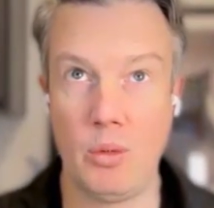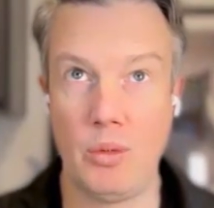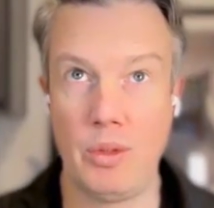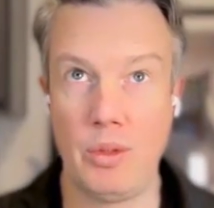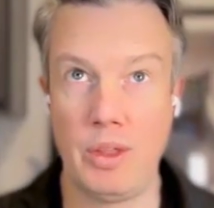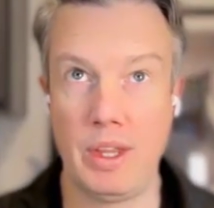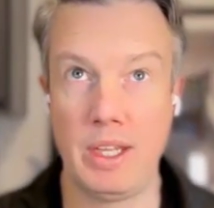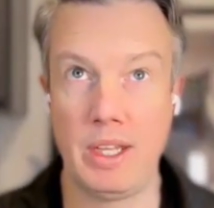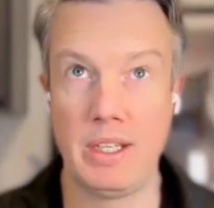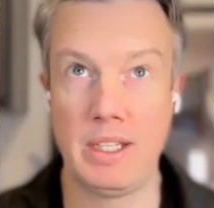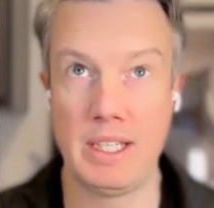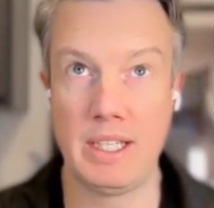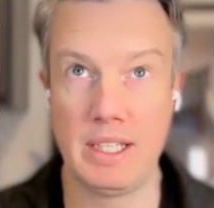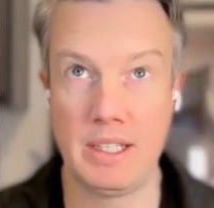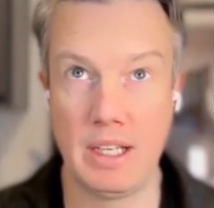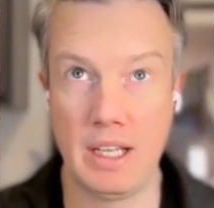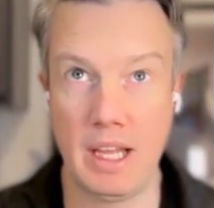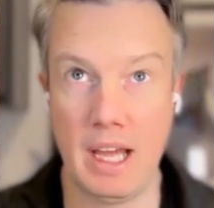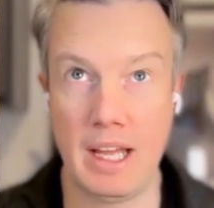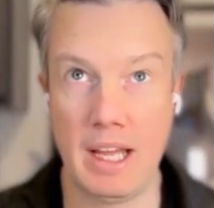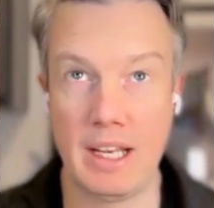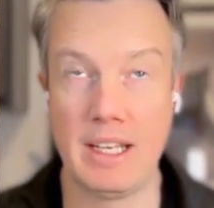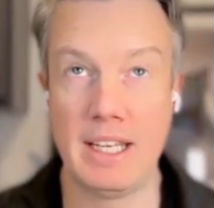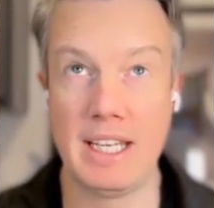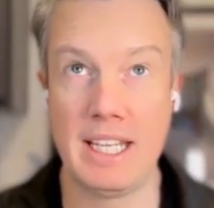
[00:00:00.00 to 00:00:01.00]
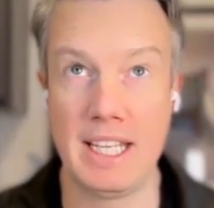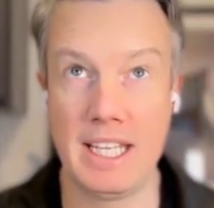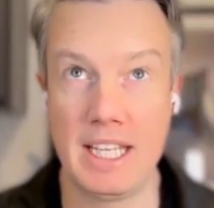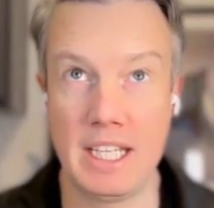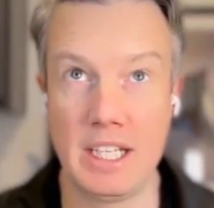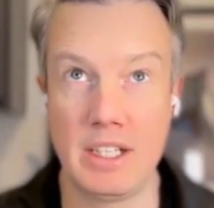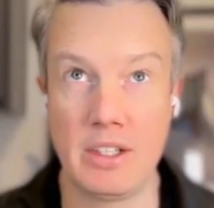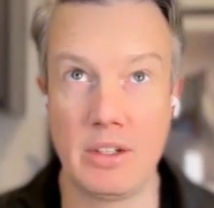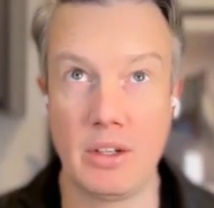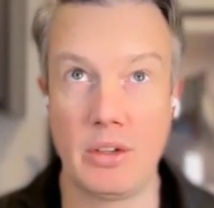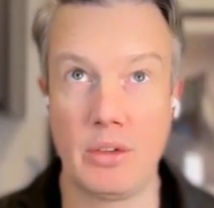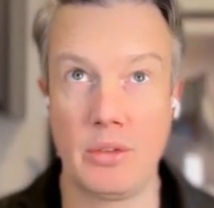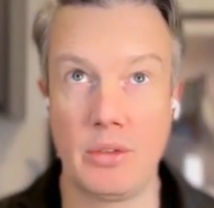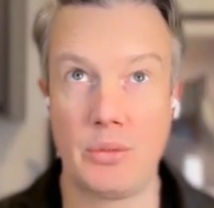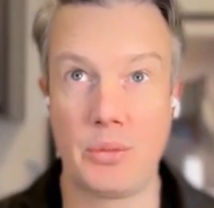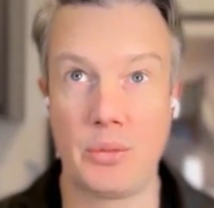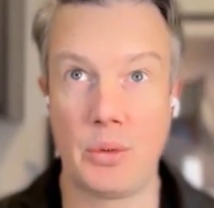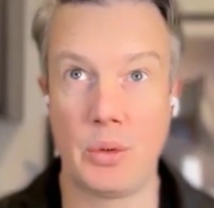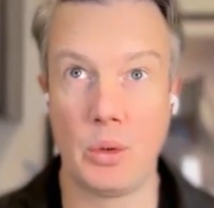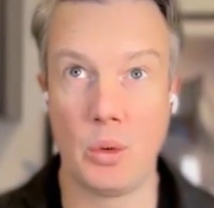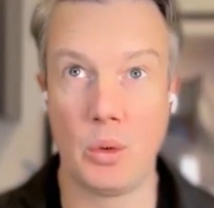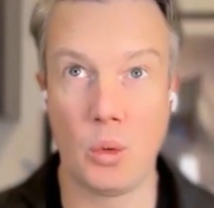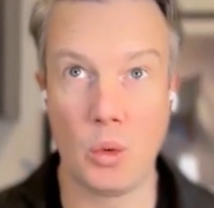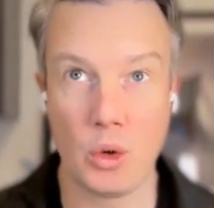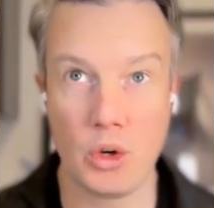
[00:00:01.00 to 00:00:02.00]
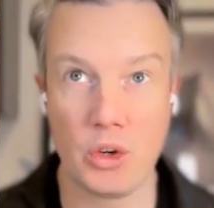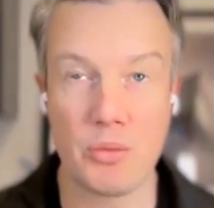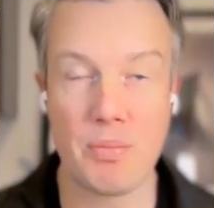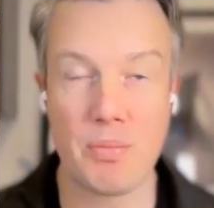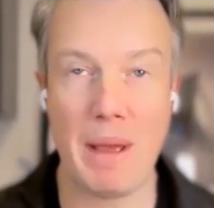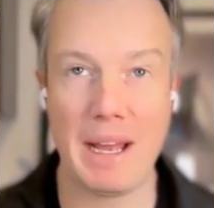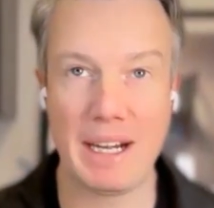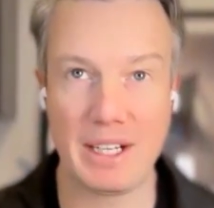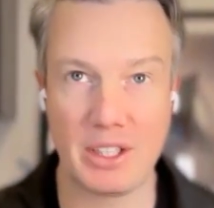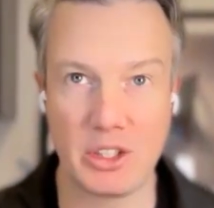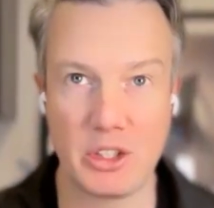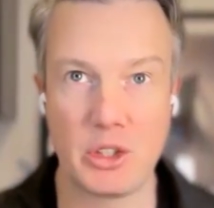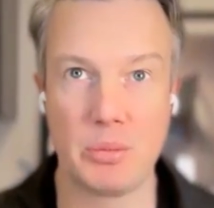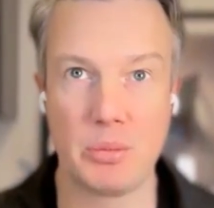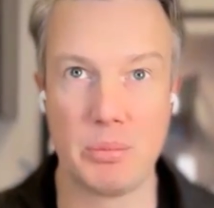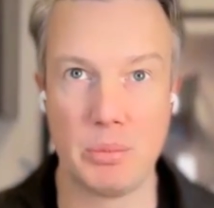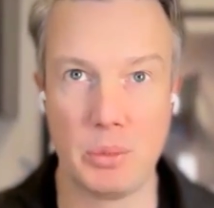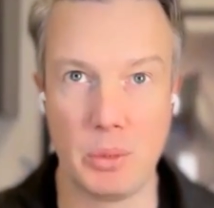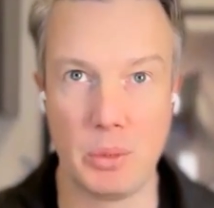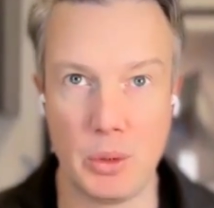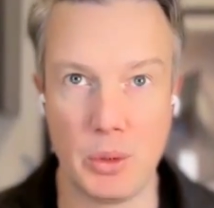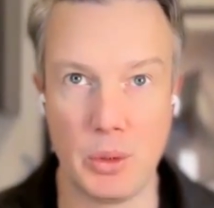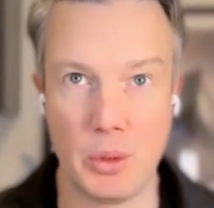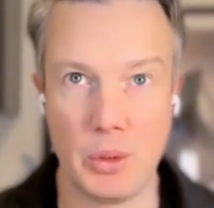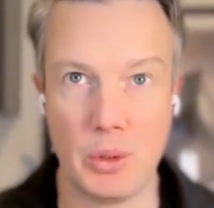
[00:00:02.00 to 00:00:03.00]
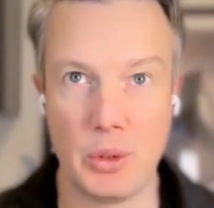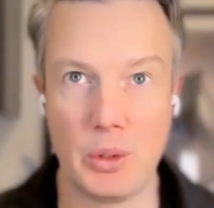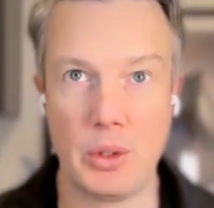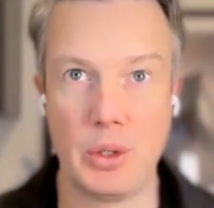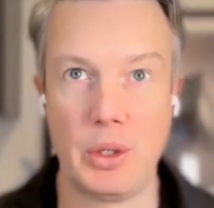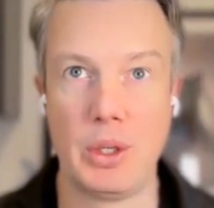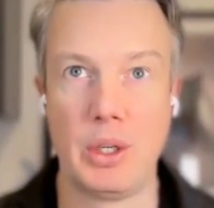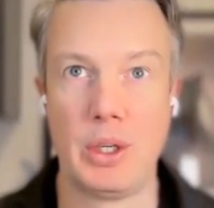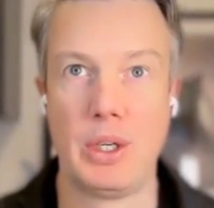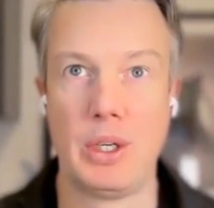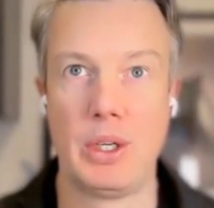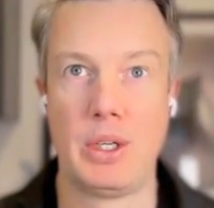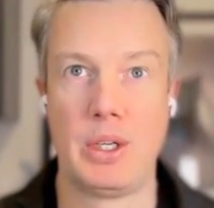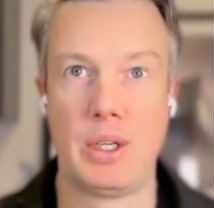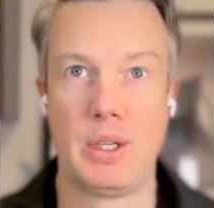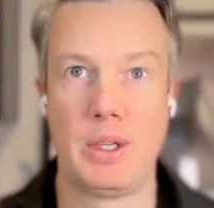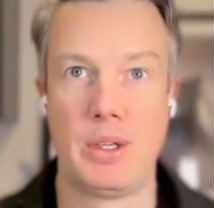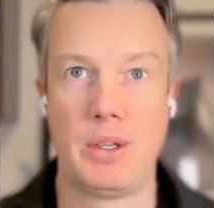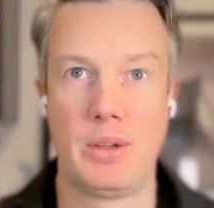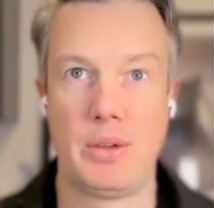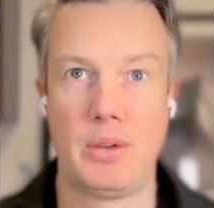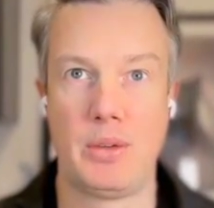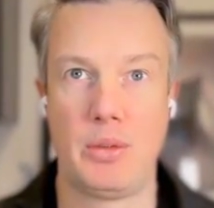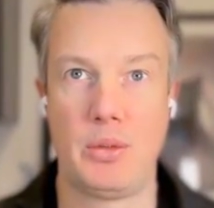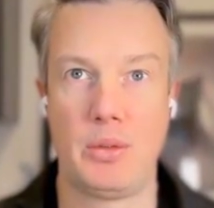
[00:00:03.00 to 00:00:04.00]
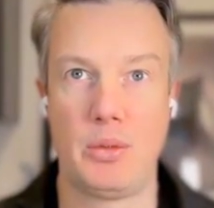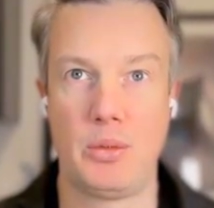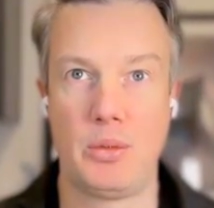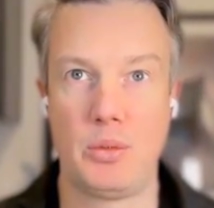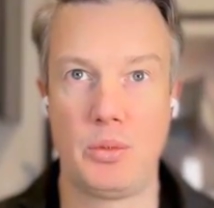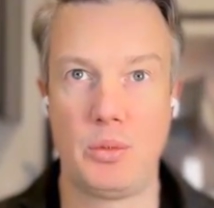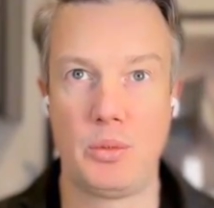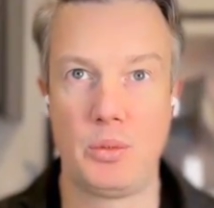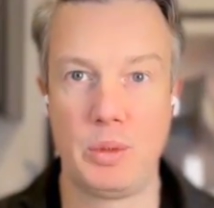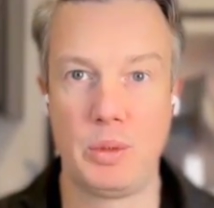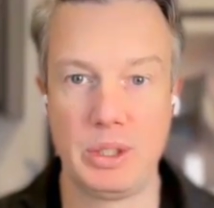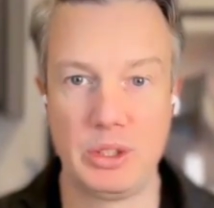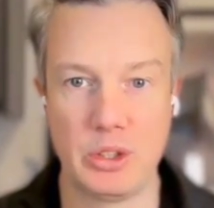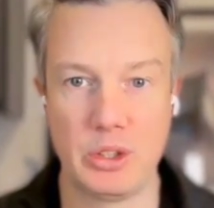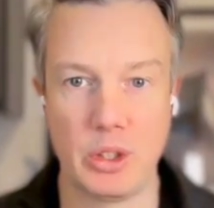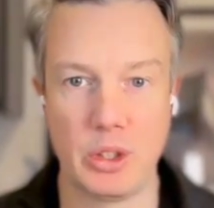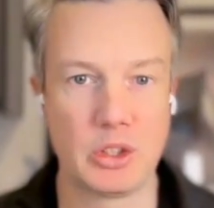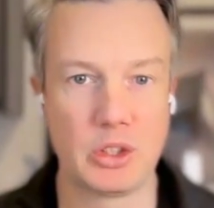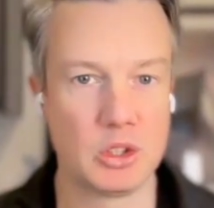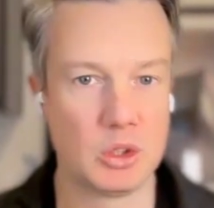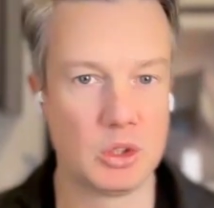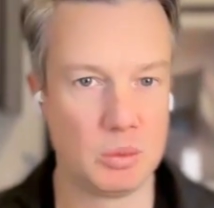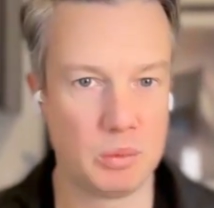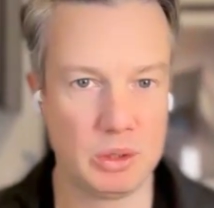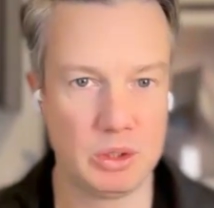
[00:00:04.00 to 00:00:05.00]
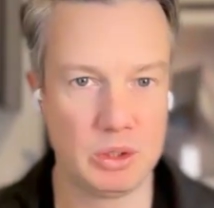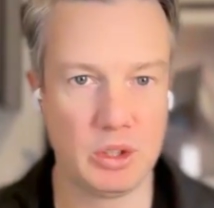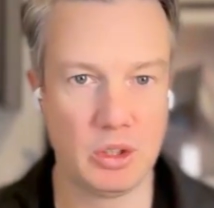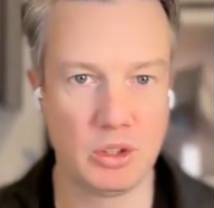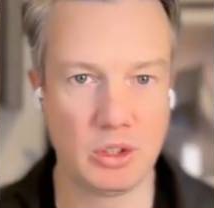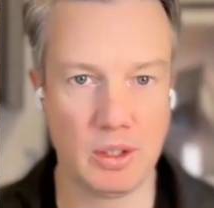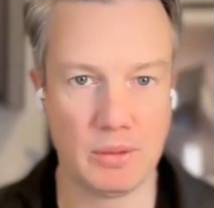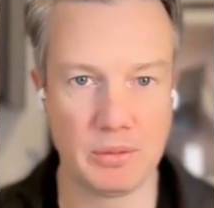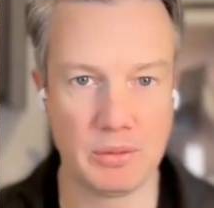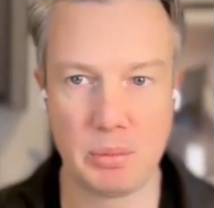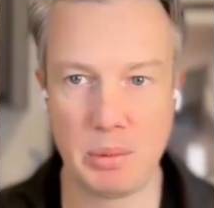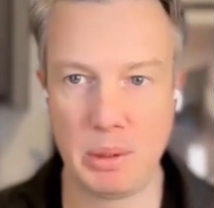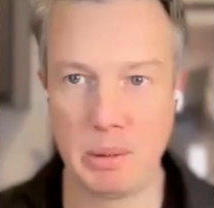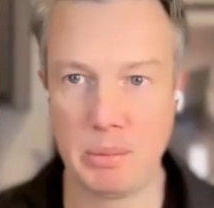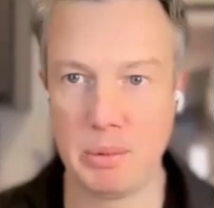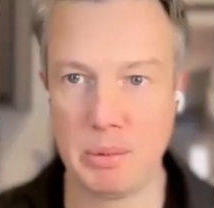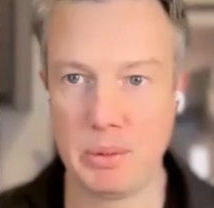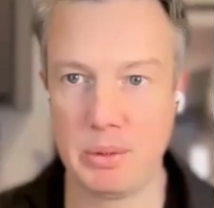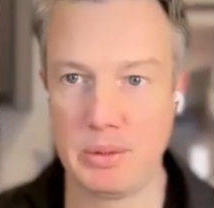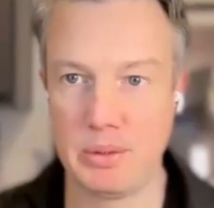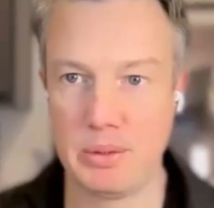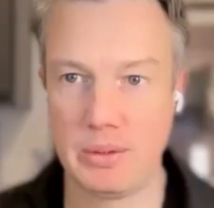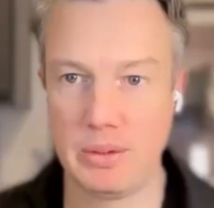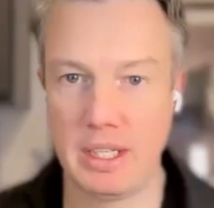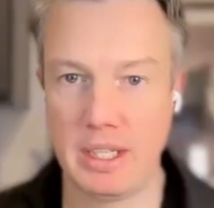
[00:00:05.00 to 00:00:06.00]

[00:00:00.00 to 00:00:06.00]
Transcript: then a need for an order of magnitude more researchers and research ops people.